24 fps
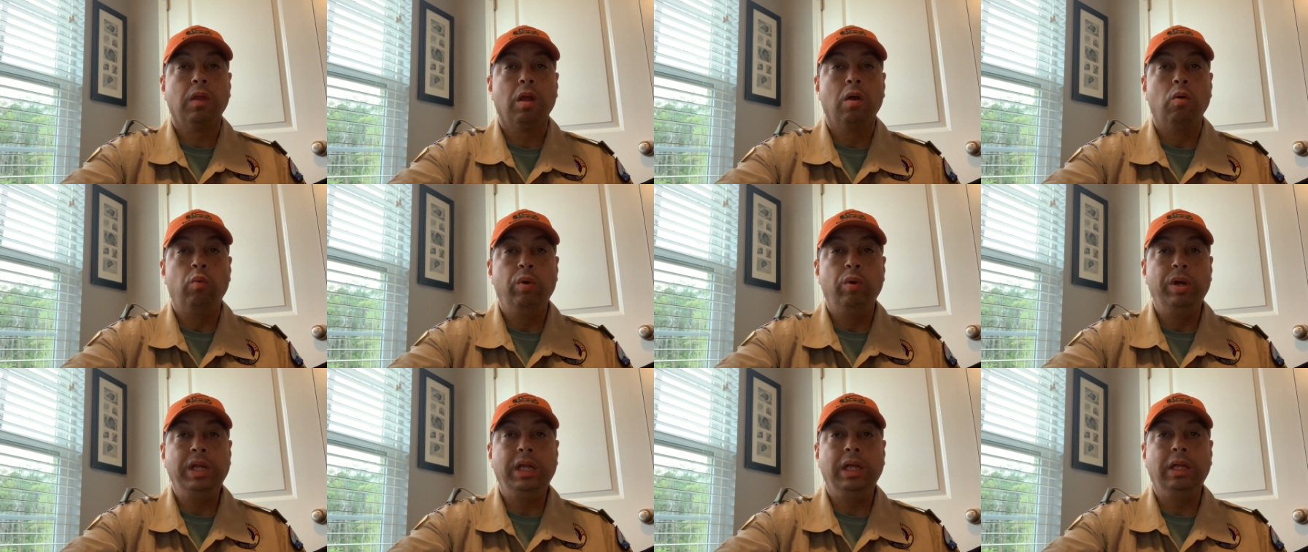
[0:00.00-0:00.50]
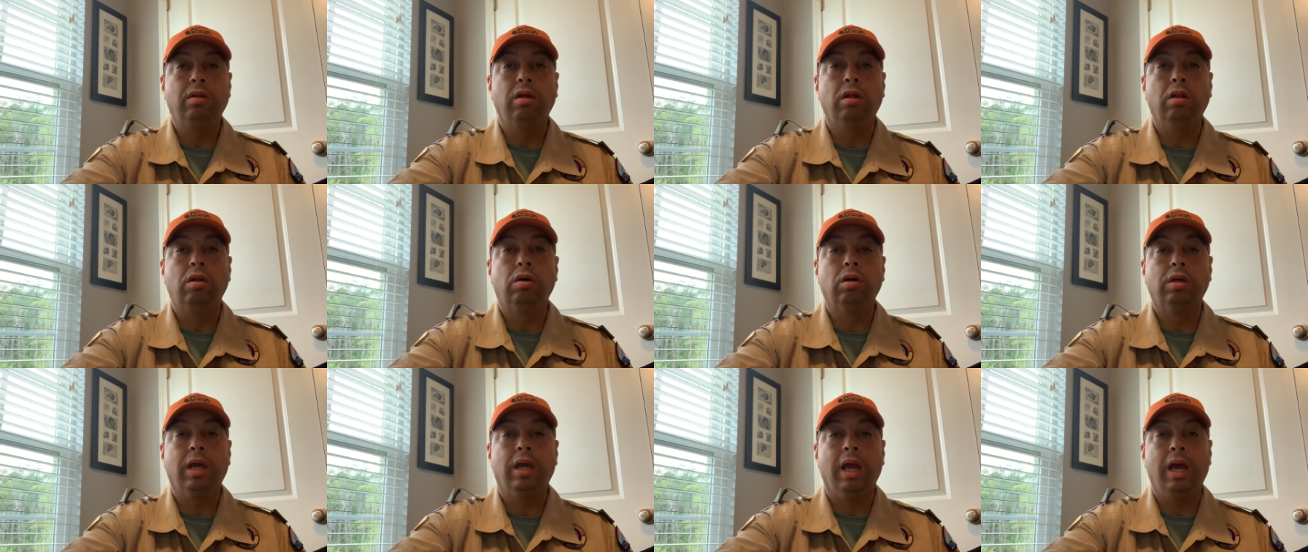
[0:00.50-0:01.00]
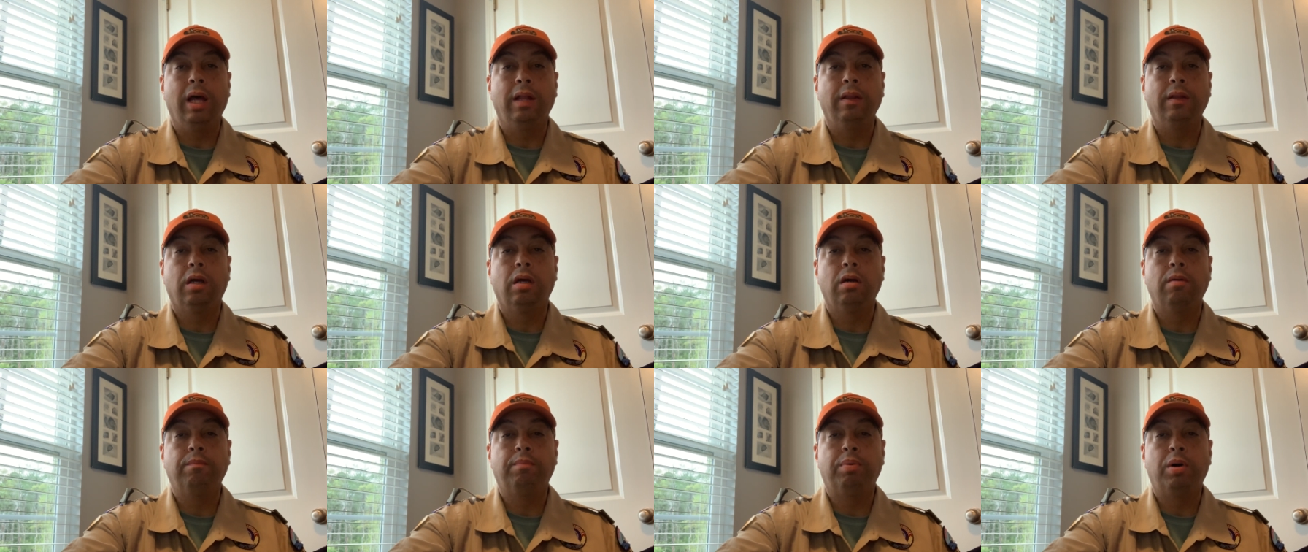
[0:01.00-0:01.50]
we need to look at the
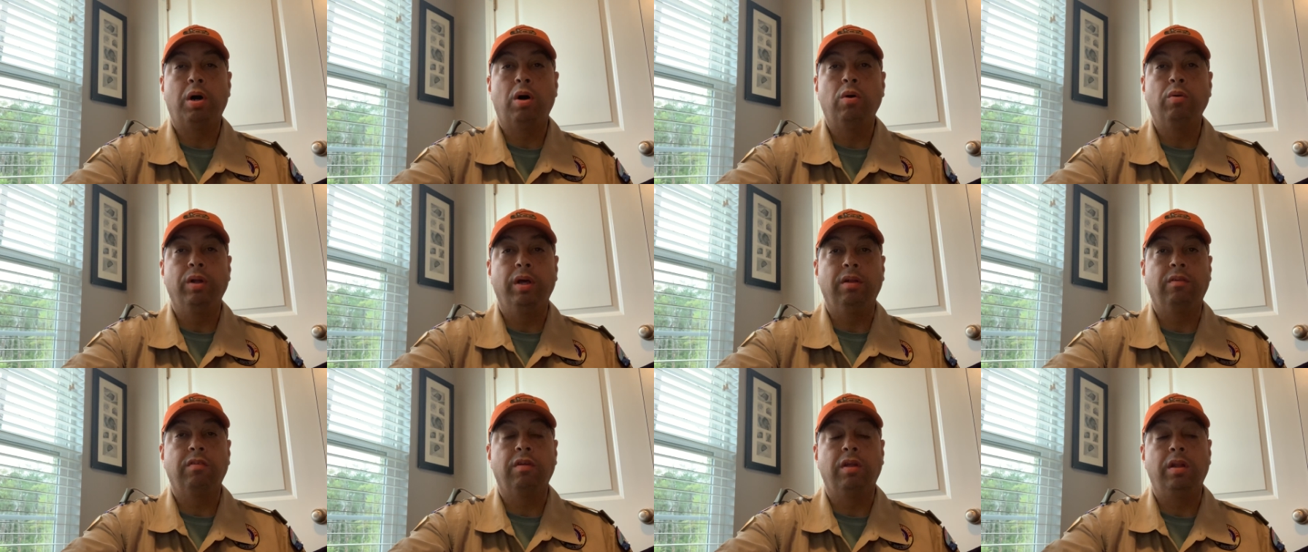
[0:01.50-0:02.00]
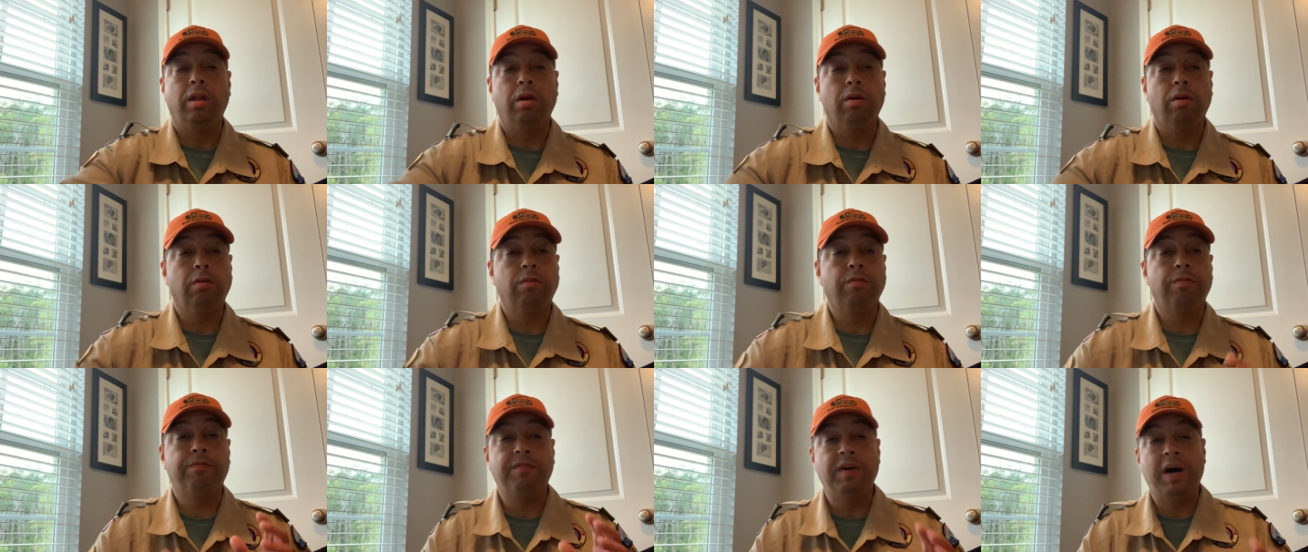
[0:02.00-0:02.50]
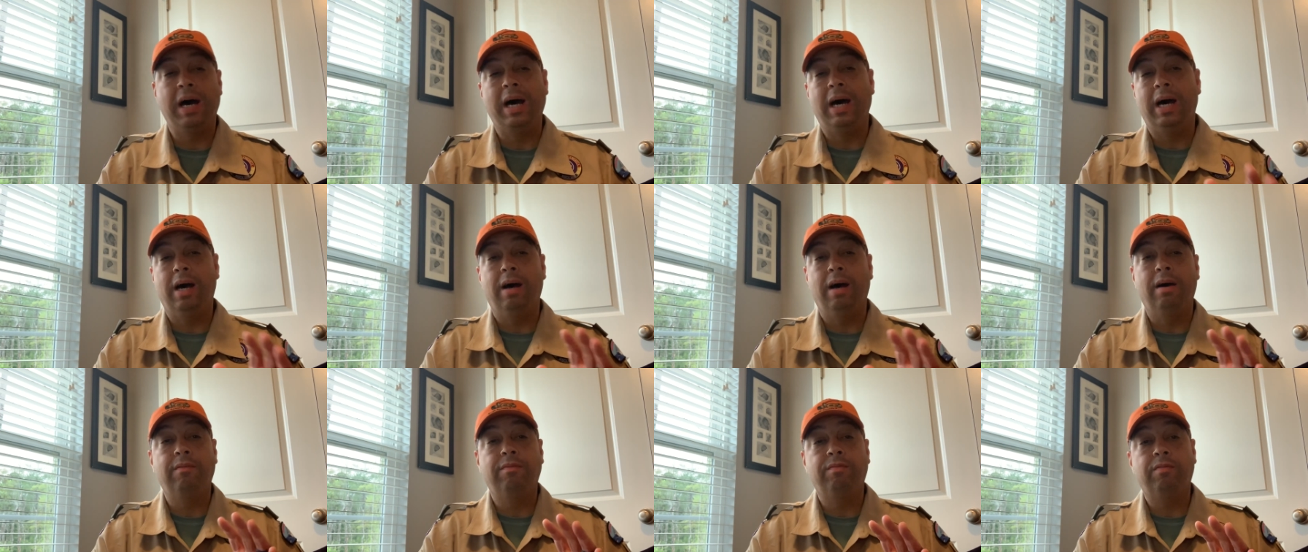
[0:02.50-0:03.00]
components, and there's
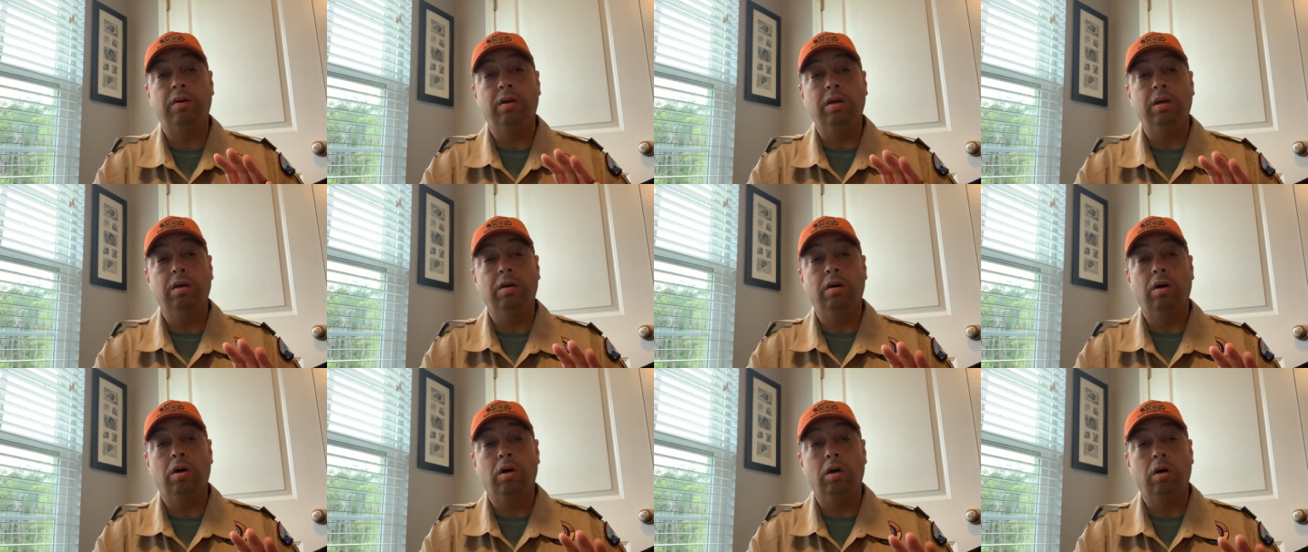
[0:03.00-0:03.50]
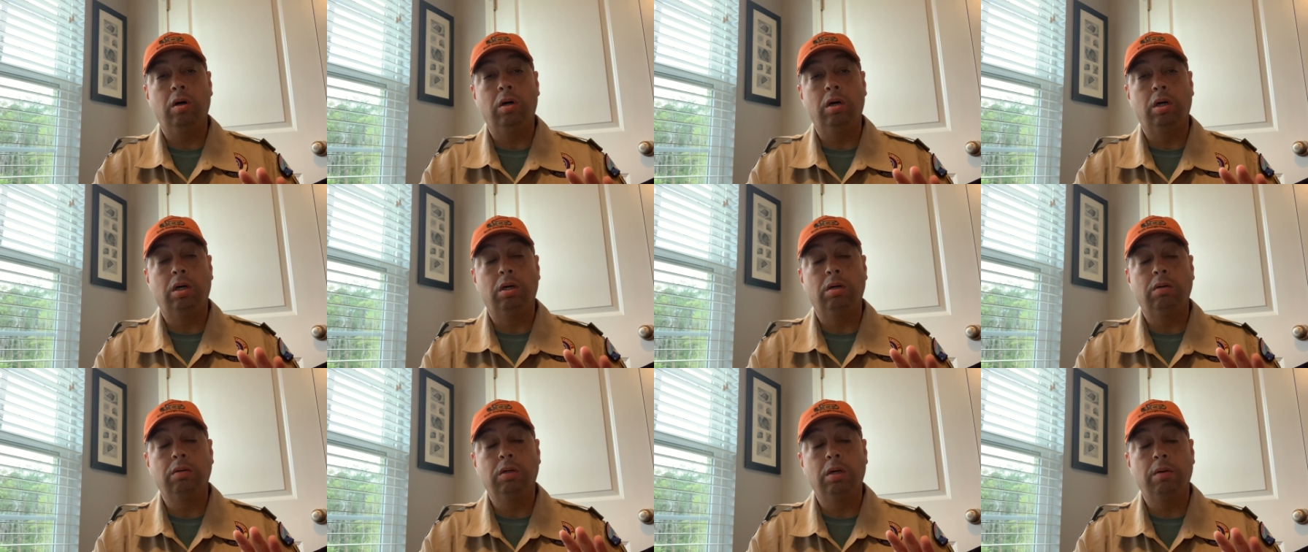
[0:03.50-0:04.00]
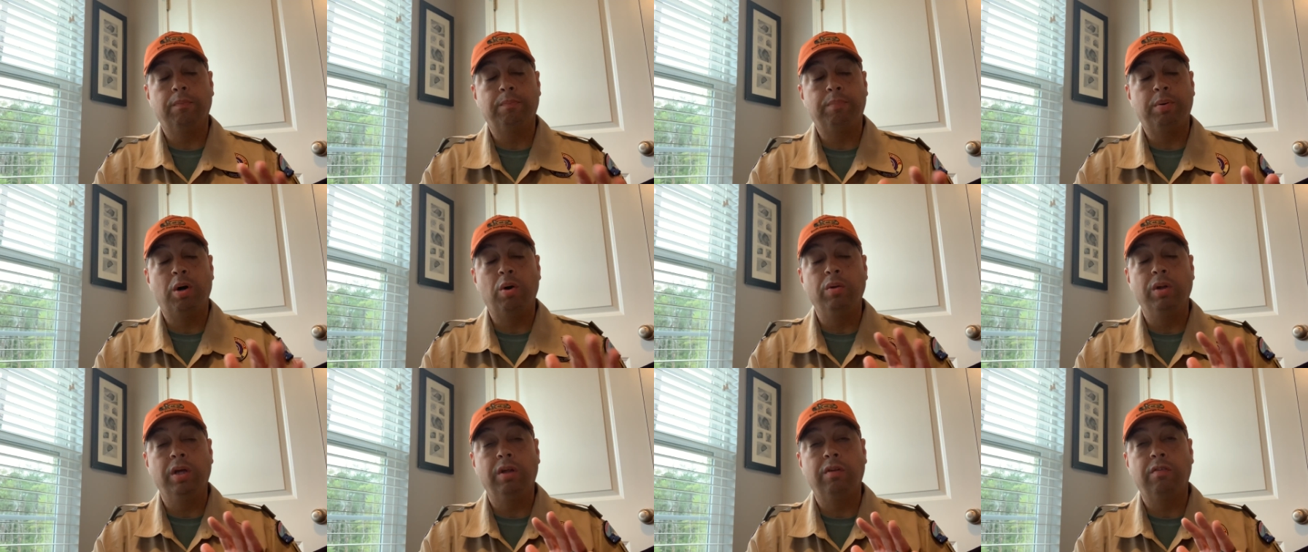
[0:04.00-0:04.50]
5
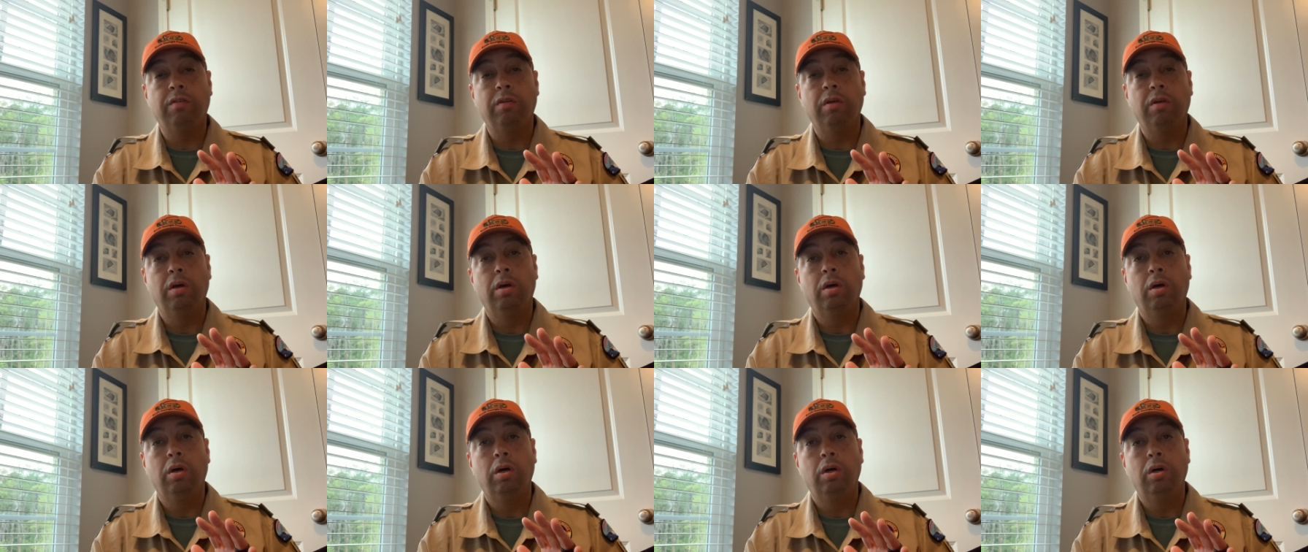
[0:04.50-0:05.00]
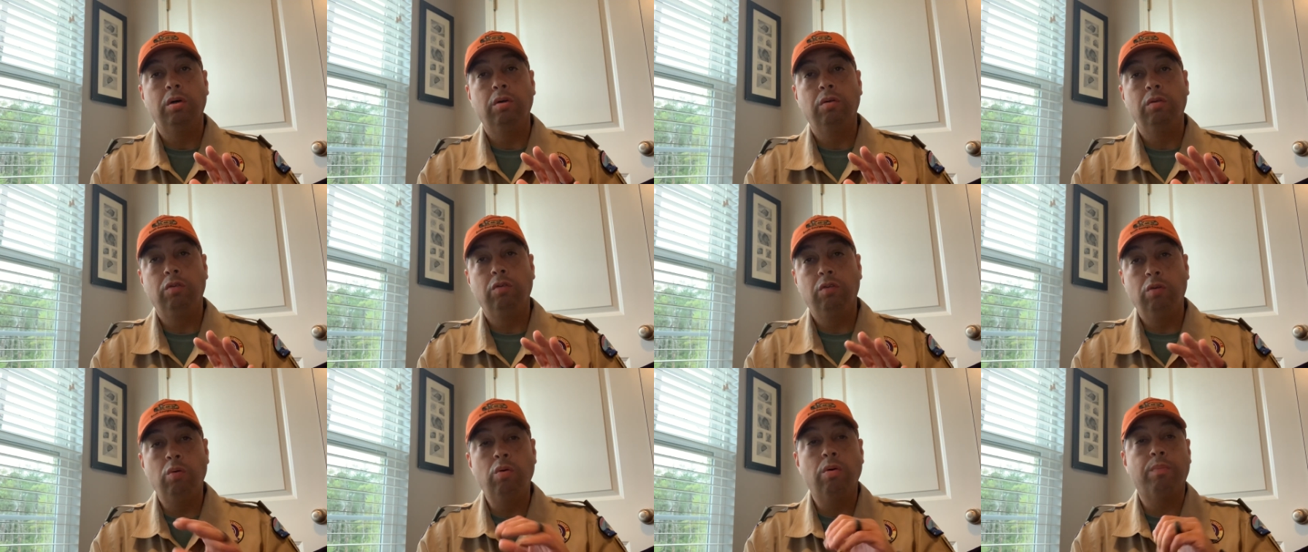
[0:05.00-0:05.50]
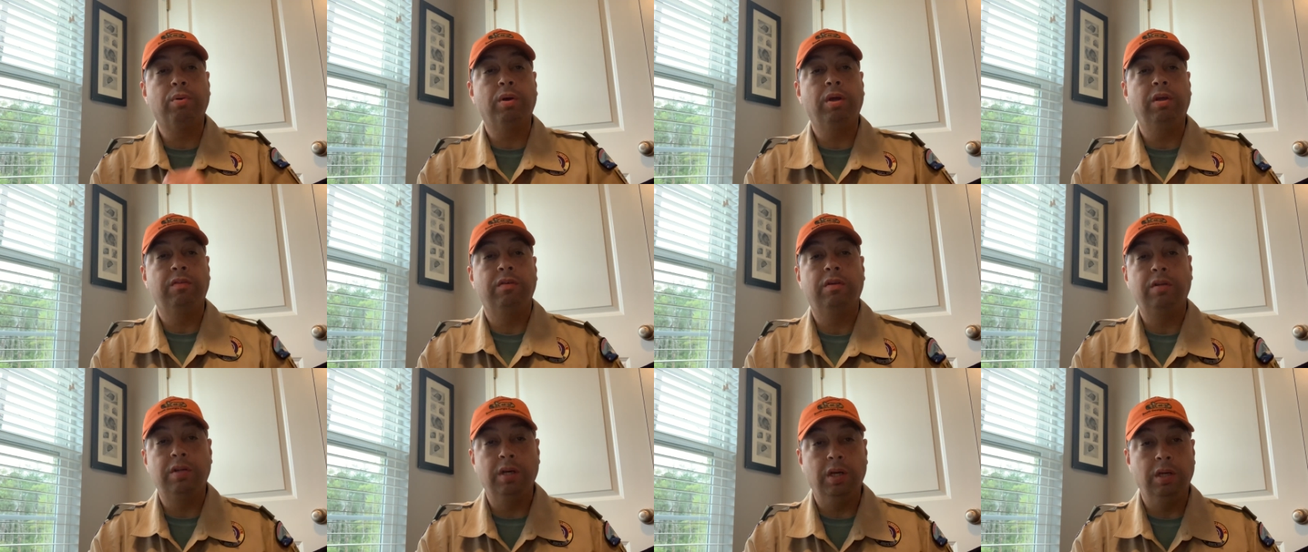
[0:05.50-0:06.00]
components to a
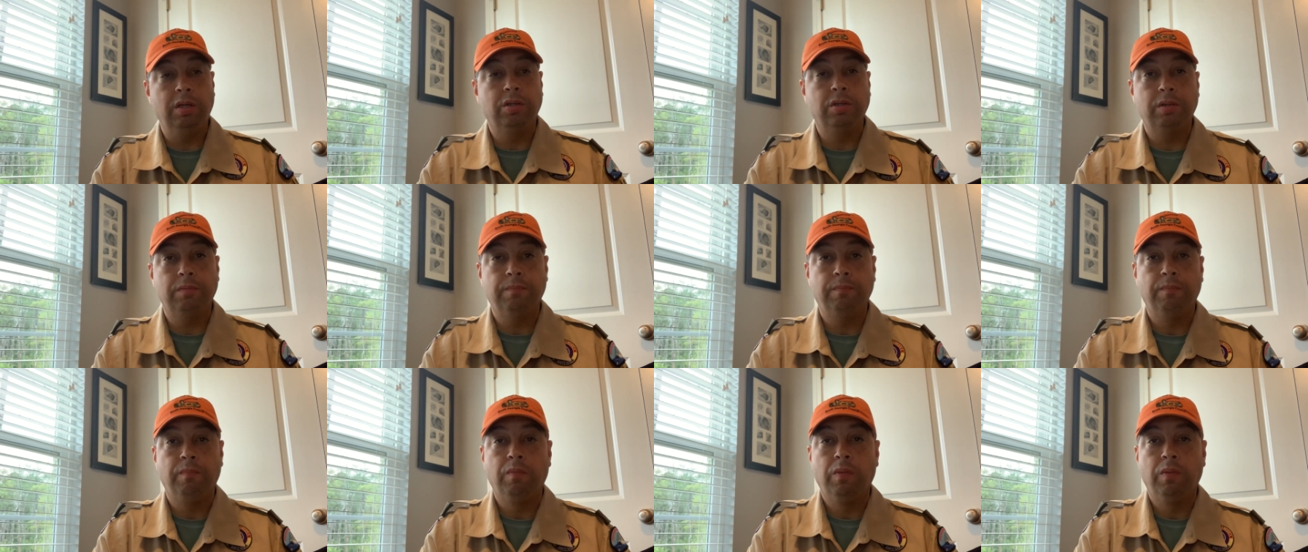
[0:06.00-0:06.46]
presentation.